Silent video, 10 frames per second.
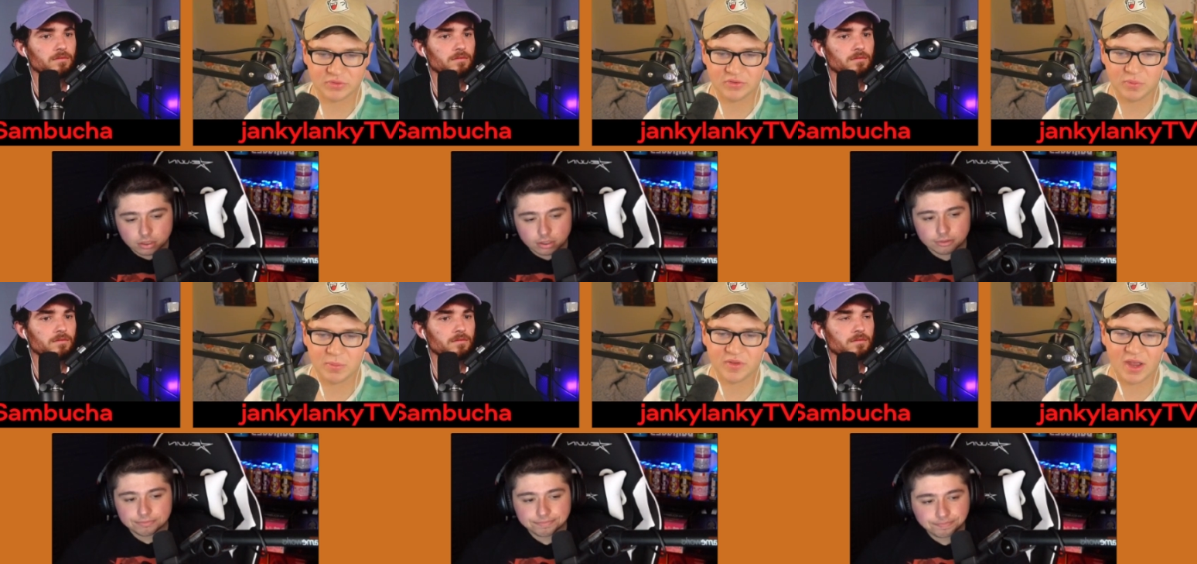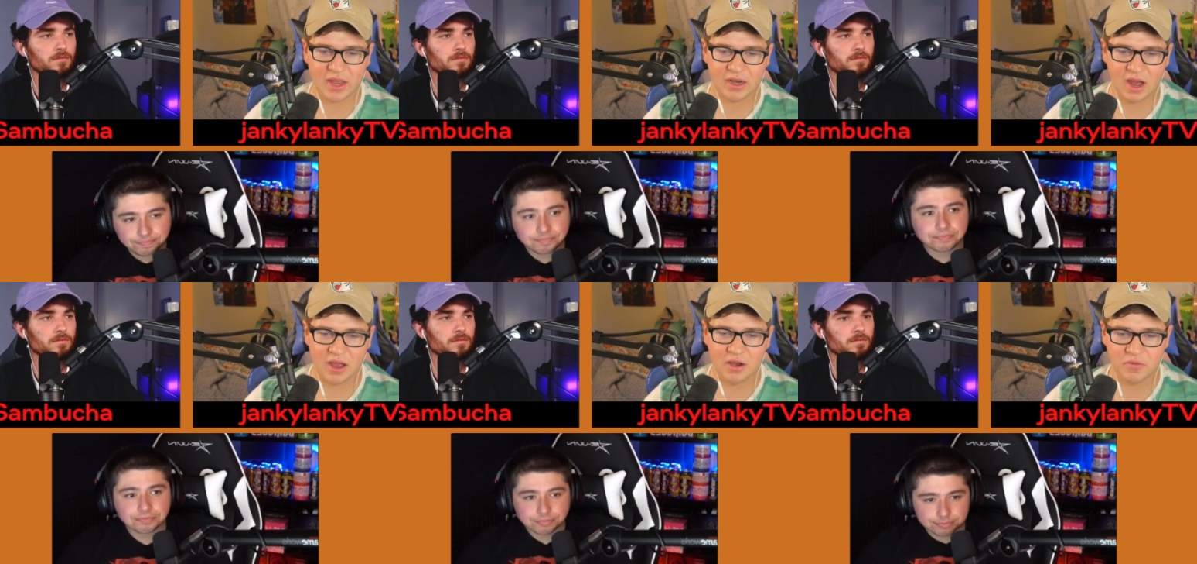Speaker 1: with this website
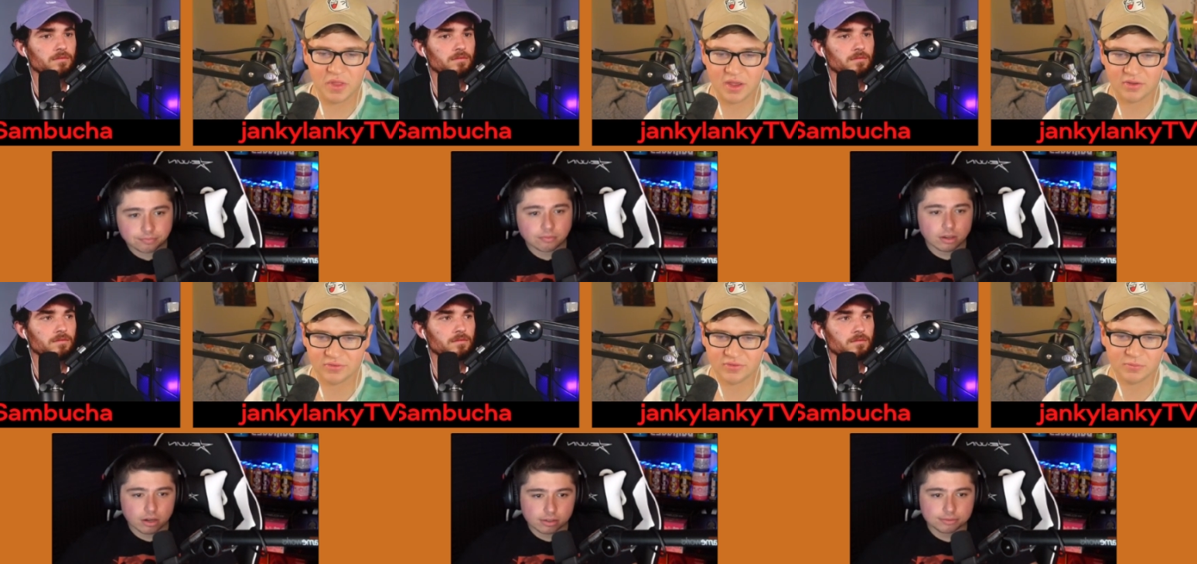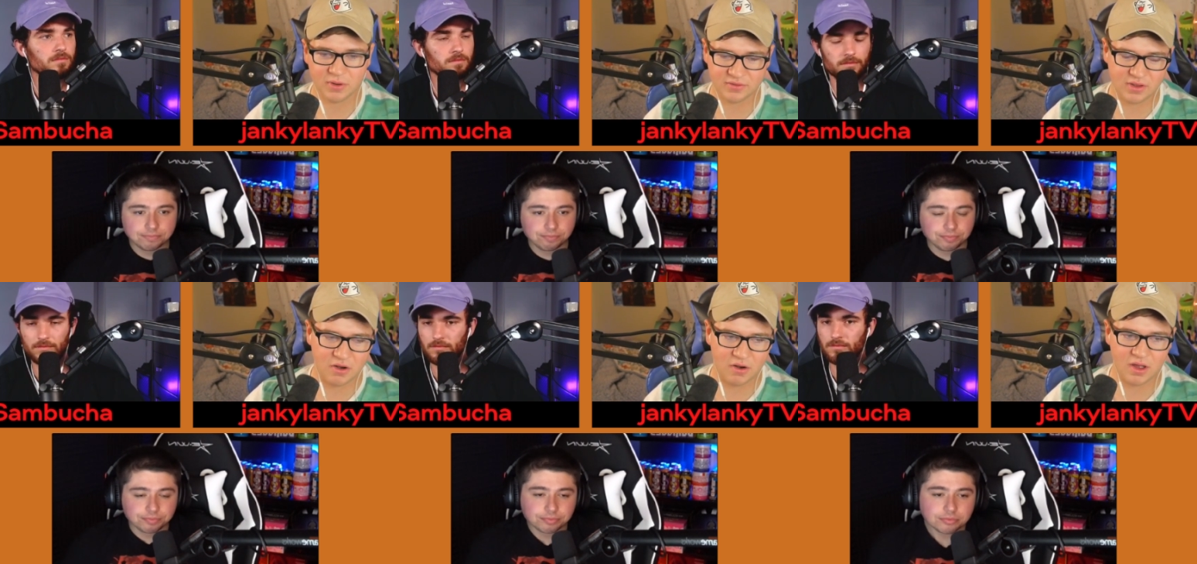i own this
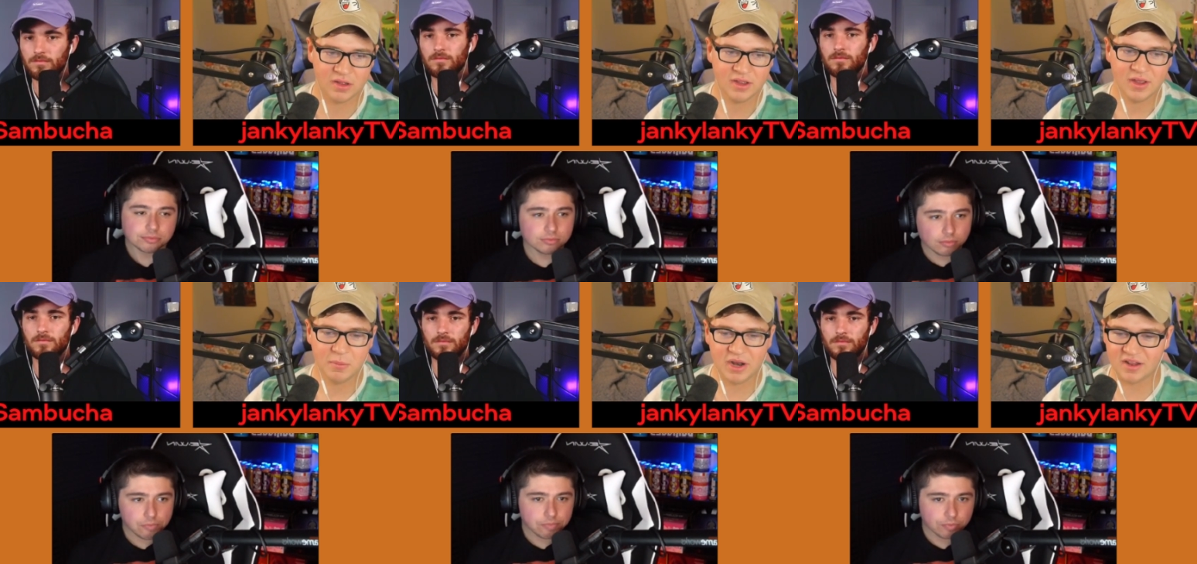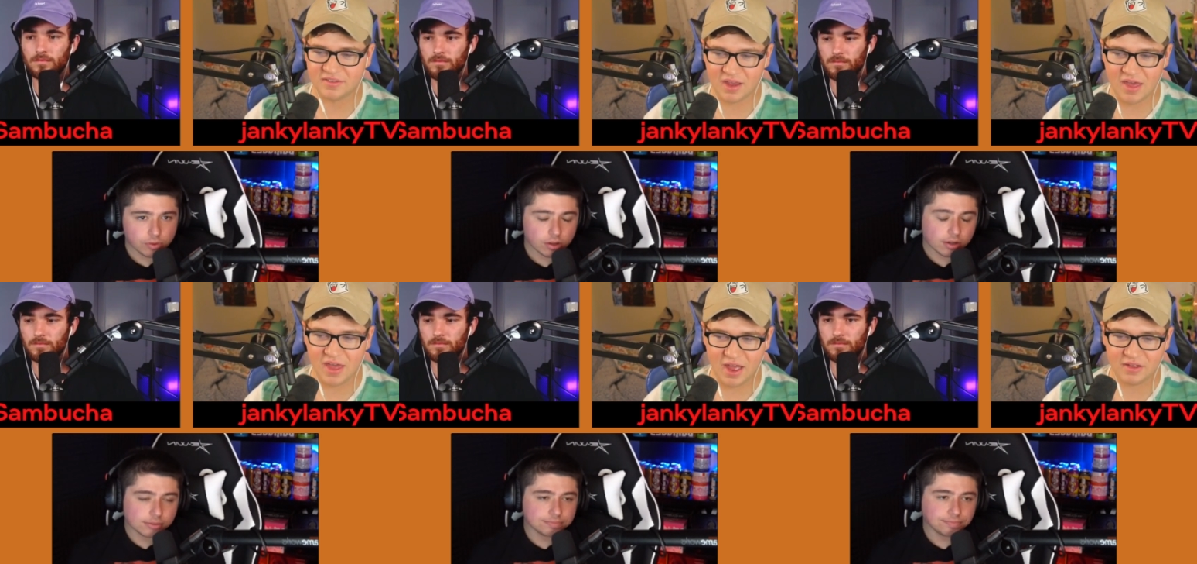etc but he didn't say
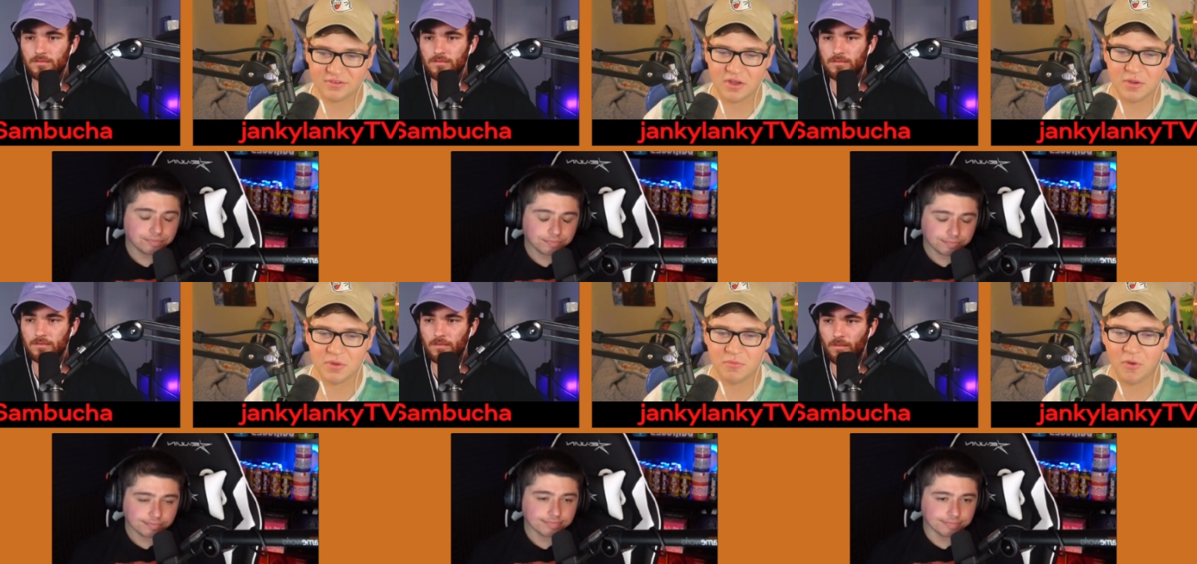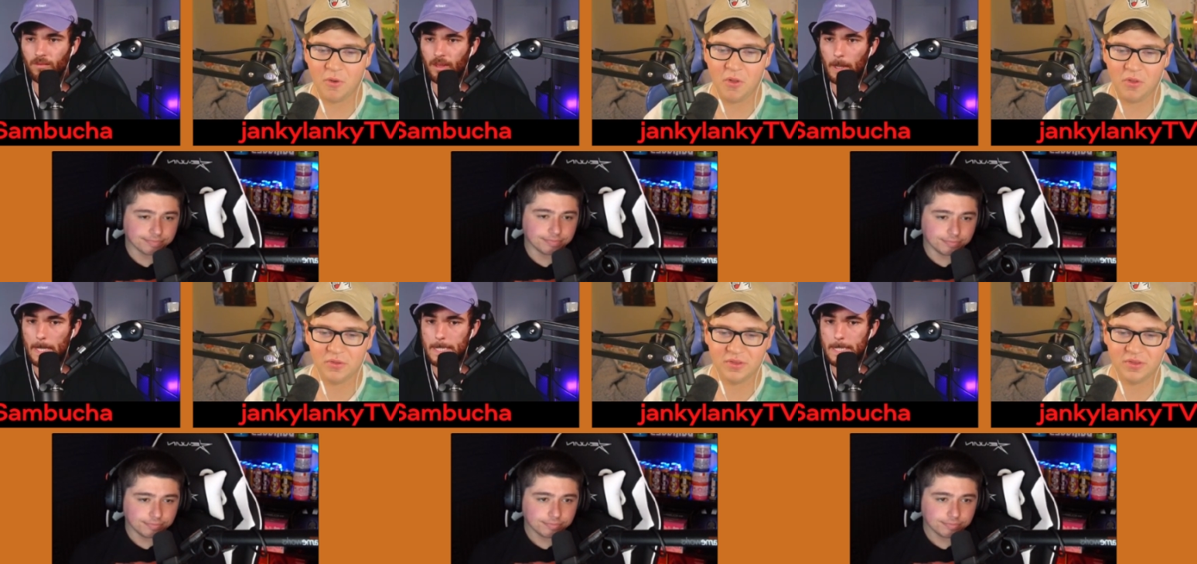that so he would roll mm.